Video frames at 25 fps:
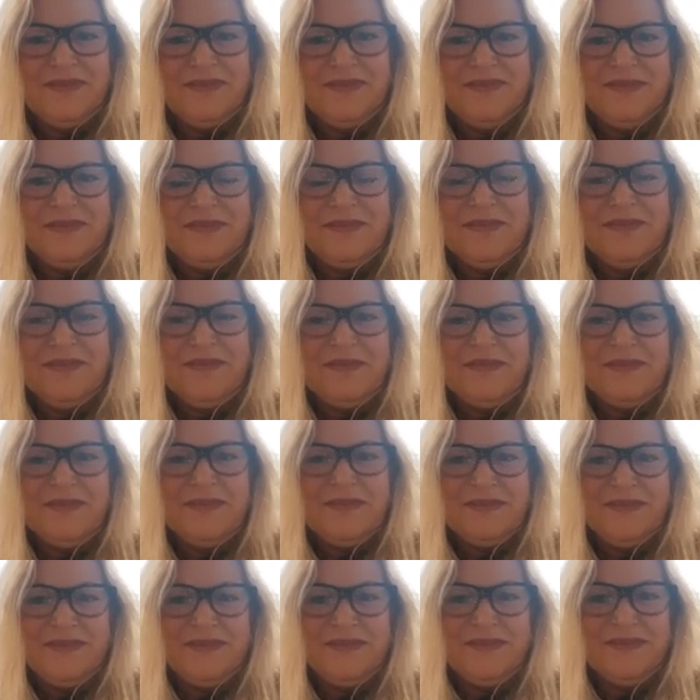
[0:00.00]

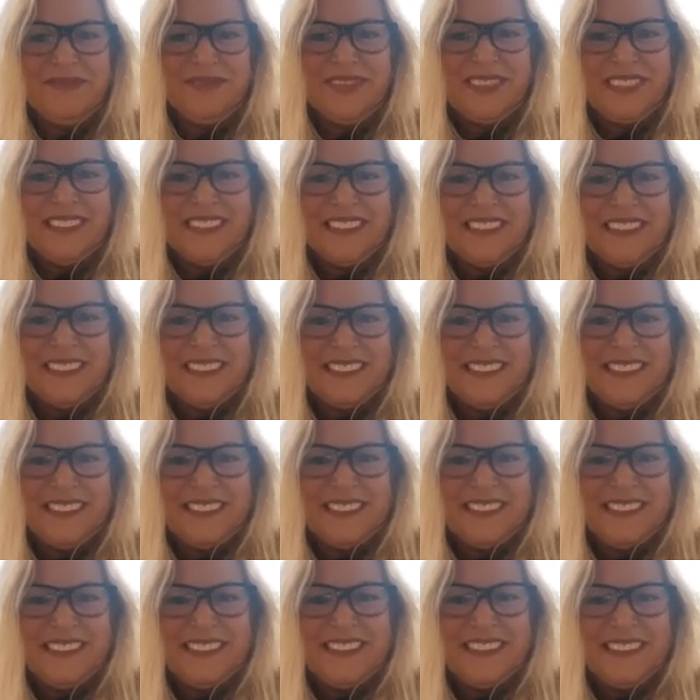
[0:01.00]

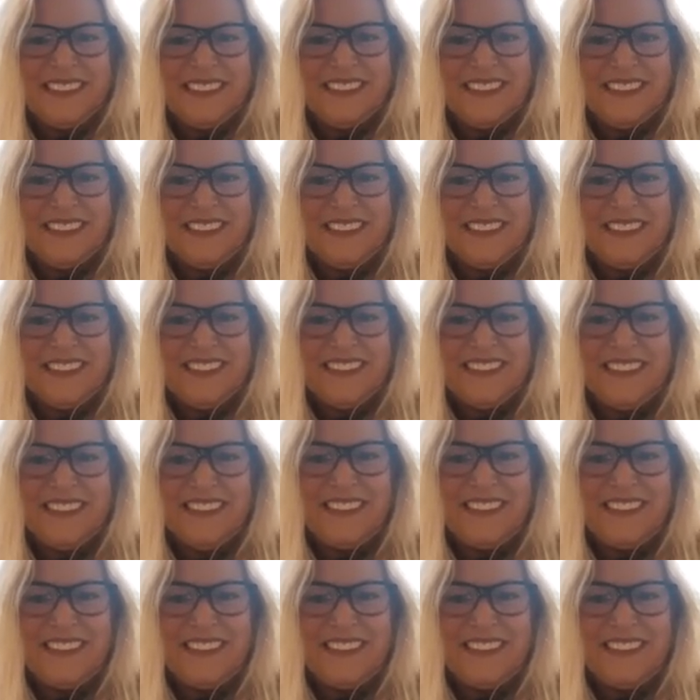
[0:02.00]
[no speech]